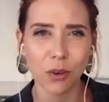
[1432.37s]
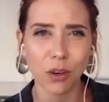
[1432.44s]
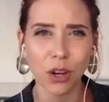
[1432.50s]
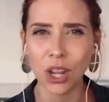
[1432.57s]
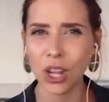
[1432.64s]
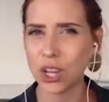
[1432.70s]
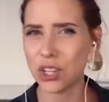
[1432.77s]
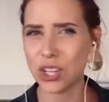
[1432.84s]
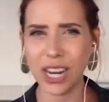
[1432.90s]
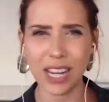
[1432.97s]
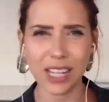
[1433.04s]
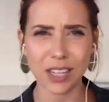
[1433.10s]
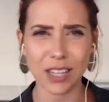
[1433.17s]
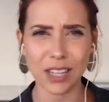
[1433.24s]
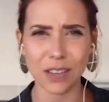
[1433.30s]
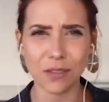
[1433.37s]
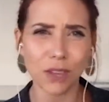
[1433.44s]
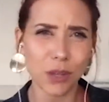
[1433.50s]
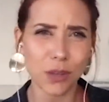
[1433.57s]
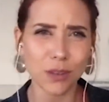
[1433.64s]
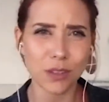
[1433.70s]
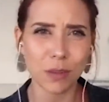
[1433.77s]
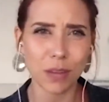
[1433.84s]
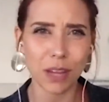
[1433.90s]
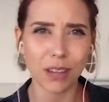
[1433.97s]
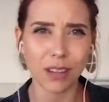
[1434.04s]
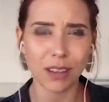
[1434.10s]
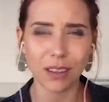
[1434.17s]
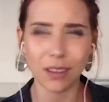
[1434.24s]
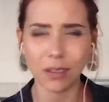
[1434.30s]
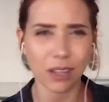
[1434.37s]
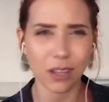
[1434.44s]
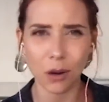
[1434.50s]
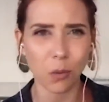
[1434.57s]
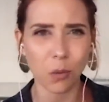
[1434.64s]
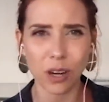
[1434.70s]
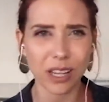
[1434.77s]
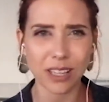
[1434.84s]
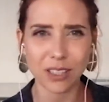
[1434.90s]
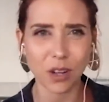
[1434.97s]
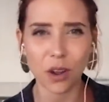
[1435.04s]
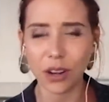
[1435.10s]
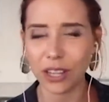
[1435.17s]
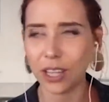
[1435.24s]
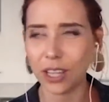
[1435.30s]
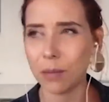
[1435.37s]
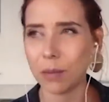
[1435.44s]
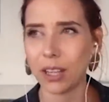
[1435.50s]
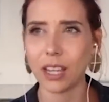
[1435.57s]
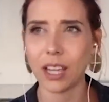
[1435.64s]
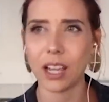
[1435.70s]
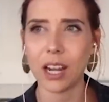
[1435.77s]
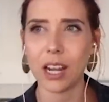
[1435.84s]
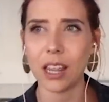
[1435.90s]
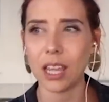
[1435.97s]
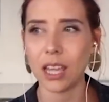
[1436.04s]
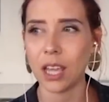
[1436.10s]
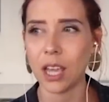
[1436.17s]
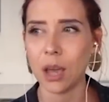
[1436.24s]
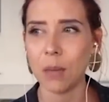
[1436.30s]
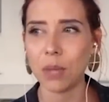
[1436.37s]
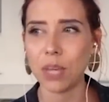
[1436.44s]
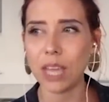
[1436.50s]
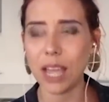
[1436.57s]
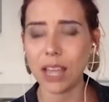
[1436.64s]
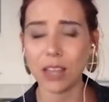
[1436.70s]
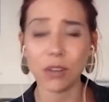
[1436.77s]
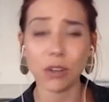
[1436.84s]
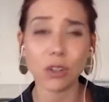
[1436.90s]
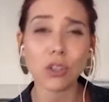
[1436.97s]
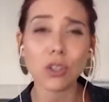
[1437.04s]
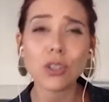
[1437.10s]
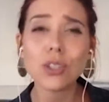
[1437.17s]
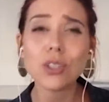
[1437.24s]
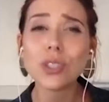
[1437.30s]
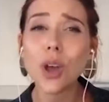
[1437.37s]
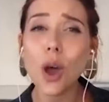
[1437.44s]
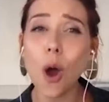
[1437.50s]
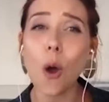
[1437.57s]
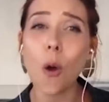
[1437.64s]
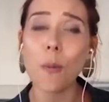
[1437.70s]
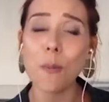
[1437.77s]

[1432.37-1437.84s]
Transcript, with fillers: or she gets confused about you know what he's talking about that kind of thing but yeah there are so